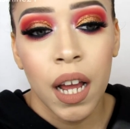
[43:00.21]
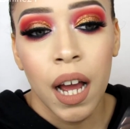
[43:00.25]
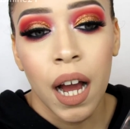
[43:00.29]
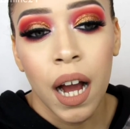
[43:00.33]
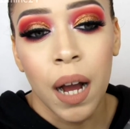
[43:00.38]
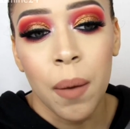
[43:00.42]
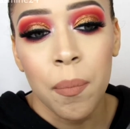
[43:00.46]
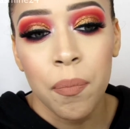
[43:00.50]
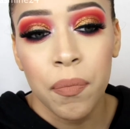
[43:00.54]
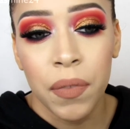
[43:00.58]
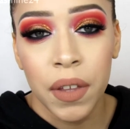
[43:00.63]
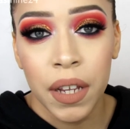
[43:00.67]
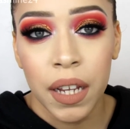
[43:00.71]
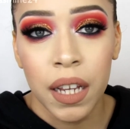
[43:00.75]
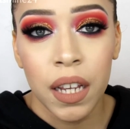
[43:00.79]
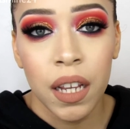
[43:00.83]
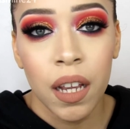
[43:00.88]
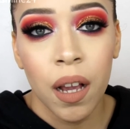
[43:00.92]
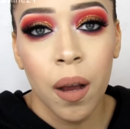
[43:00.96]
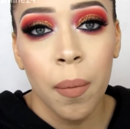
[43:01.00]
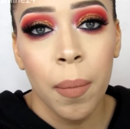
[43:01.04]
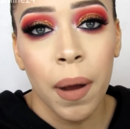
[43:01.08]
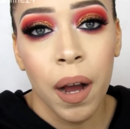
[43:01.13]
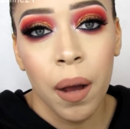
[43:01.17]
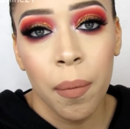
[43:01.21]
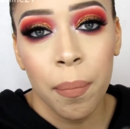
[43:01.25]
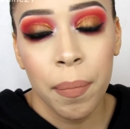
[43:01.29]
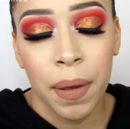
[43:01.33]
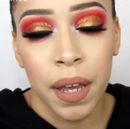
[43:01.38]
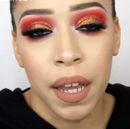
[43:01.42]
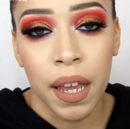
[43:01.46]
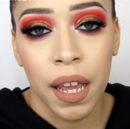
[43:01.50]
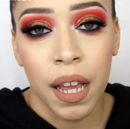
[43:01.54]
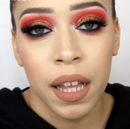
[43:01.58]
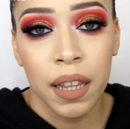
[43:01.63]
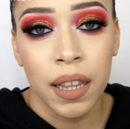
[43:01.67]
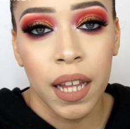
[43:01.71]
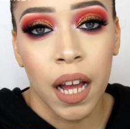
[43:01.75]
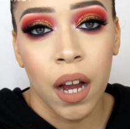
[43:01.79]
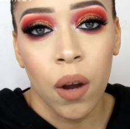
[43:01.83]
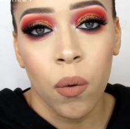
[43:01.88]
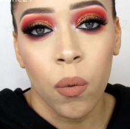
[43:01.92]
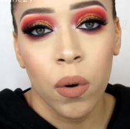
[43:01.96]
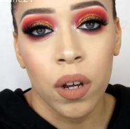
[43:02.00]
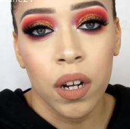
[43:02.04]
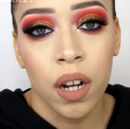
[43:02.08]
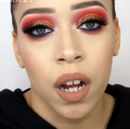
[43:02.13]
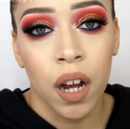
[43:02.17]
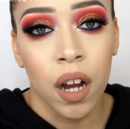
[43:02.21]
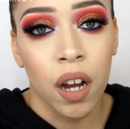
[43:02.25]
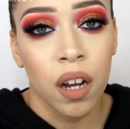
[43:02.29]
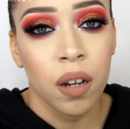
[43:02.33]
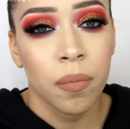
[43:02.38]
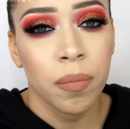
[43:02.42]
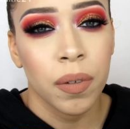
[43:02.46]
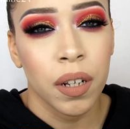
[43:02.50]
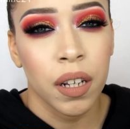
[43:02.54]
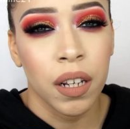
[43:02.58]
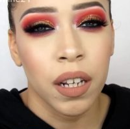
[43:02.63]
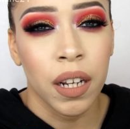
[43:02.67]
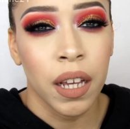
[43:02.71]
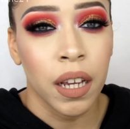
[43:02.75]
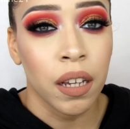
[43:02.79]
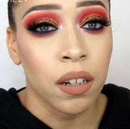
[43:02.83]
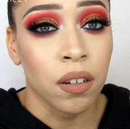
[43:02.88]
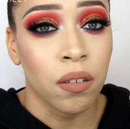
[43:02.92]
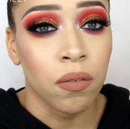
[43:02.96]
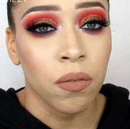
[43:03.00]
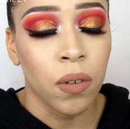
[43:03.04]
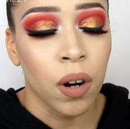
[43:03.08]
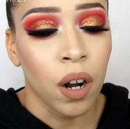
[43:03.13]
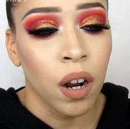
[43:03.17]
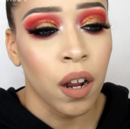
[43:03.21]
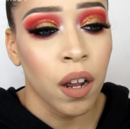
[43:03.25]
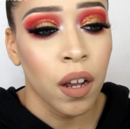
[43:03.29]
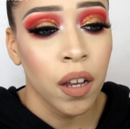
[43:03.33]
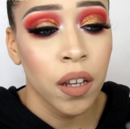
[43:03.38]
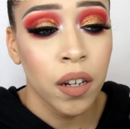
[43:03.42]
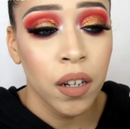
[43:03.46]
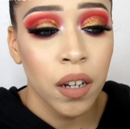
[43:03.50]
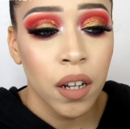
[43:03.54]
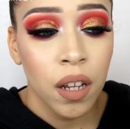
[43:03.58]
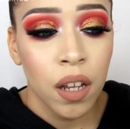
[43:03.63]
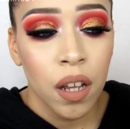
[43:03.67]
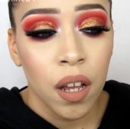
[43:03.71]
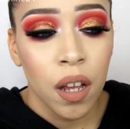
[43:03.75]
I'm thinking about picking that one up later on.